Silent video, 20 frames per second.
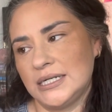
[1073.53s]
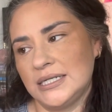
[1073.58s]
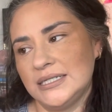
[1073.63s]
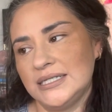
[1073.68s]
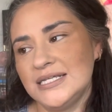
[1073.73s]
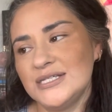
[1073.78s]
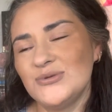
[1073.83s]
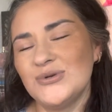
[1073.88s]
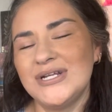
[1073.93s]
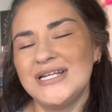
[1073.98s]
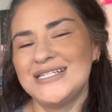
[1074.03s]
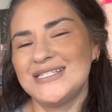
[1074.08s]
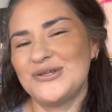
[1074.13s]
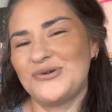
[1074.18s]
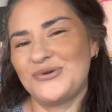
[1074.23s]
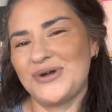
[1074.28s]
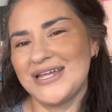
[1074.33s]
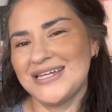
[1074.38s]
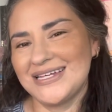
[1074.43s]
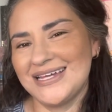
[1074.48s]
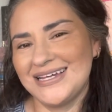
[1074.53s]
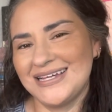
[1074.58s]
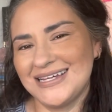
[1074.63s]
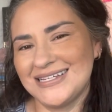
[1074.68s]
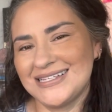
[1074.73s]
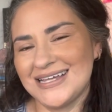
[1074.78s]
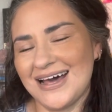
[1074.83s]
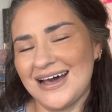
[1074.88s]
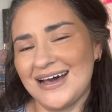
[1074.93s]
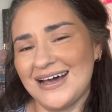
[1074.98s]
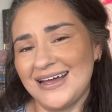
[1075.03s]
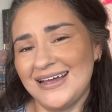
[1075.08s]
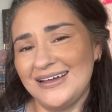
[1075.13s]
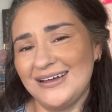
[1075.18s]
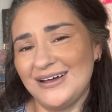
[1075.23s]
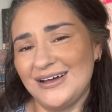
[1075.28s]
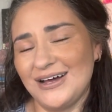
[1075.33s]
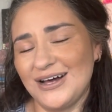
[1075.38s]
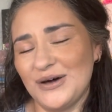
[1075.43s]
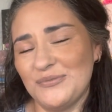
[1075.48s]
this one isn't ranking as
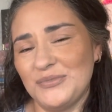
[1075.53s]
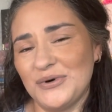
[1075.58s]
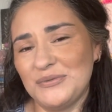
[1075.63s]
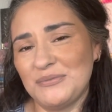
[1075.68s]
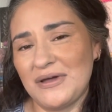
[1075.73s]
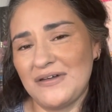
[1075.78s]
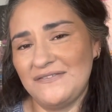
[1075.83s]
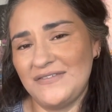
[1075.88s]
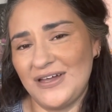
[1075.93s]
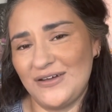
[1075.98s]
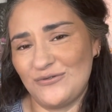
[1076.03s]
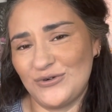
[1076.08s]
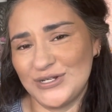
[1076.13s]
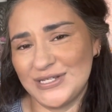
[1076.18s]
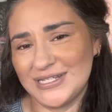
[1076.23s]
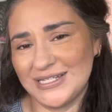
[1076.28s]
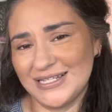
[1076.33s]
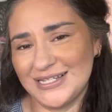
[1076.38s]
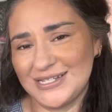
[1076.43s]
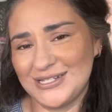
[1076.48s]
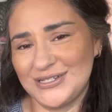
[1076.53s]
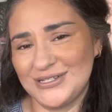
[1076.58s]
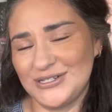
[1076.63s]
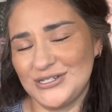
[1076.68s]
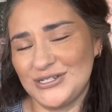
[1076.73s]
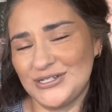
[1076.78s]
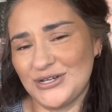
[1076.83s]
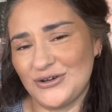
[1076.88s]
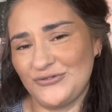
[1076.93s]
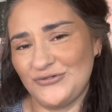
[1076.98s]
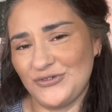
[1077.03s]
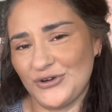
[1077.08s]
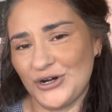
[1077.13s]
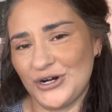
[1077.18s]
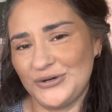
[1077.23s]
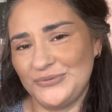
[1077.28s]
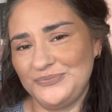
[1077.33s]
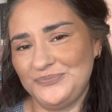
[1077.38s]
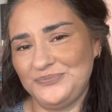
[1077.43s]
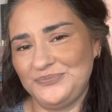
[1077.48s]
high up on my favorites list so
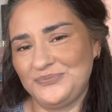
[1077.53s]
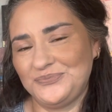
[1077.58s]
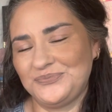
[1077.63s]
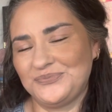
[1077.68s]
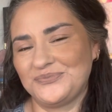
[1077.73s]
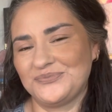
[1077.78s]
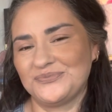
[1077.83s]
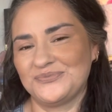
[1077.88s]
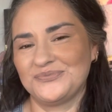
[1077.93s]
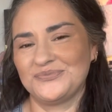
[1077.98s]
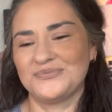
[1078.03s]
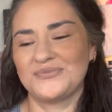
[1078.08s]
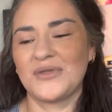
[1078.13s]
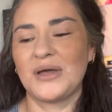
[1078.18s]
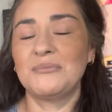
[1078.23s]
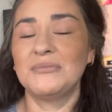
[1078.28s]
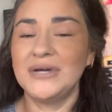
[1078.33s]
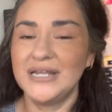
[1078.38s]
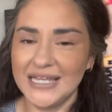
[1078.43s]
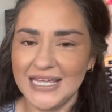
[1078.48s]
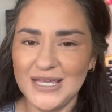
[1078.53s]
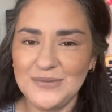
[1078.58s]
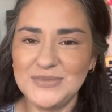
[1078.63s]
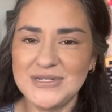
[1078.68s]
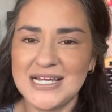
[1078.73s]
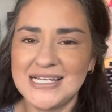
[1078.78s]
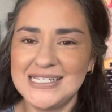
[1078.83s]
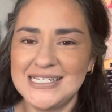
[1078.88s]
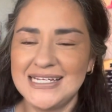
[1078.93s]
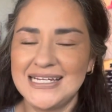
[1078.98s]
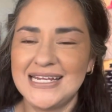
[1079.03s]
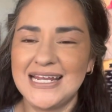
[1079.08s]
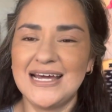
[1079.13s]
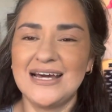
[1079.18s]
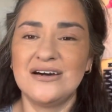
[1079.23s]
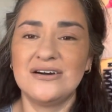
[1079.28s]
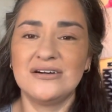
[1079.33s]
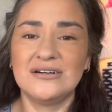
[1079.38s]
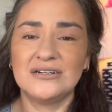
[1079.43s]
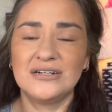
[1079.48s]
far gonna keep testing it
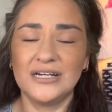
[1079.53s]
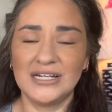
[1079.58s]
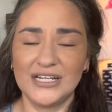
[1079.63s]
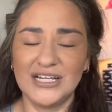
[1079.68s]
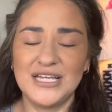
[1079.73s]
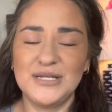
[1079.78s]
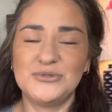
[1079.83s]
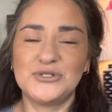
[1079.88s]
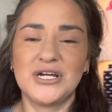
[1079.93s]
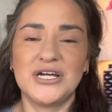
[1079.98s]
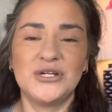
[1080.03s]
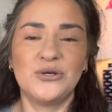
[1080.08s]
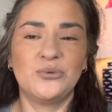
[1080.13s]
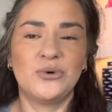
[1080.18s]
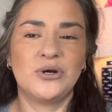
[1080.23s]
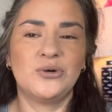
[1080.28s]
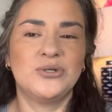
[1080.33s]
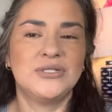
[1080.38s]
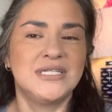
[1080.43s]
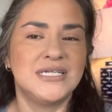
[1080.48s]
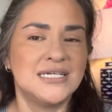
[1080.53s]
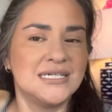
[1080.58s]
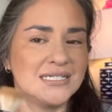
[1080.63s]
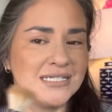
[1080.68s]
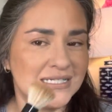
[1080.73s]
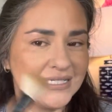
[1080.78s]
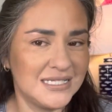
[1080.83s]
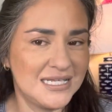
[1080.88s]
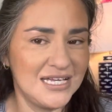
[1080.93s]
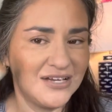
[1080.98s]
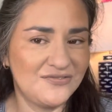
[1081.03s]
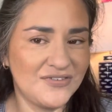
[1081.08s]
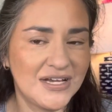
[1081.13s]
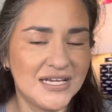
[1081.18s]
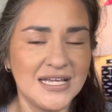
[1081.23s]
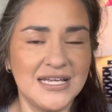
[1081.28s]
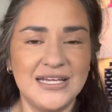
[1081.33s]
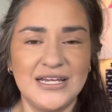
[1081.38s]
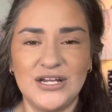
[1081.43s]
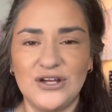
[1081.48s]
out, gonna keep trying to work with it, see if I
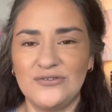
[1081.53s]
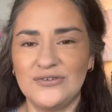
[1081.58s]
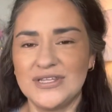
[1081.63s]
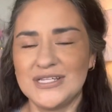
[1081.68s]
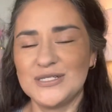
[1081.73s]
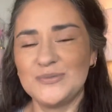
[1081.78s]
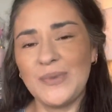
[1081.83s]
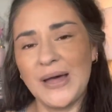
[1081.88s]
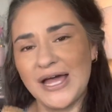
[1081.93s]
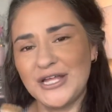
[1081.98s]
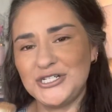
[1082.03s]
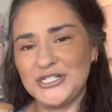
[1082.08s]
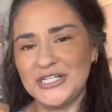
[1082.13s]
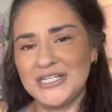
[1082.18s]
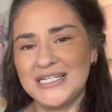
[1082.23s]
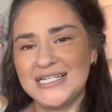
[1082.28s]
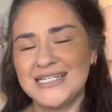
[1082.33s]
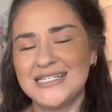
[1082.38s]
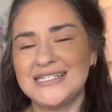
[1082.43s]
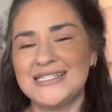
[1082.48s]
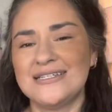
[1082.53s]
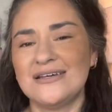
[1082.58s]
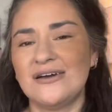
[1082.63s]
can get over this patchiness.